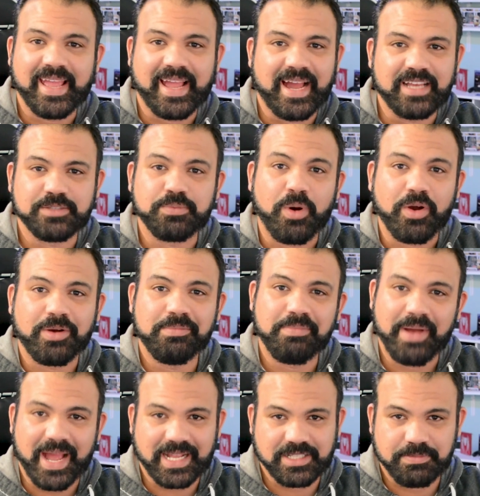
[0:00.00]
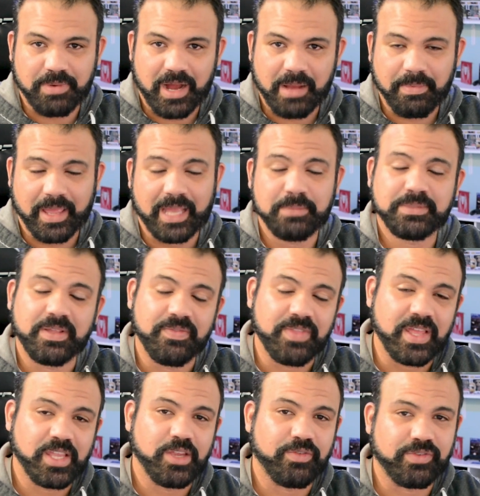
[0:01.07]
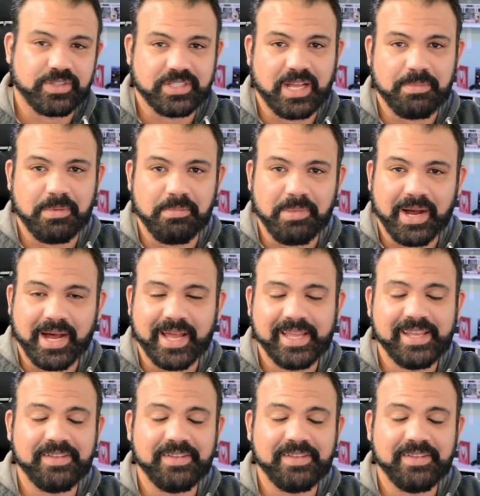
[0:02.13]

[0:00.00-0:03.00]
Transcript: Hey guys, welcome back to PAB Games and thank you for stopping by.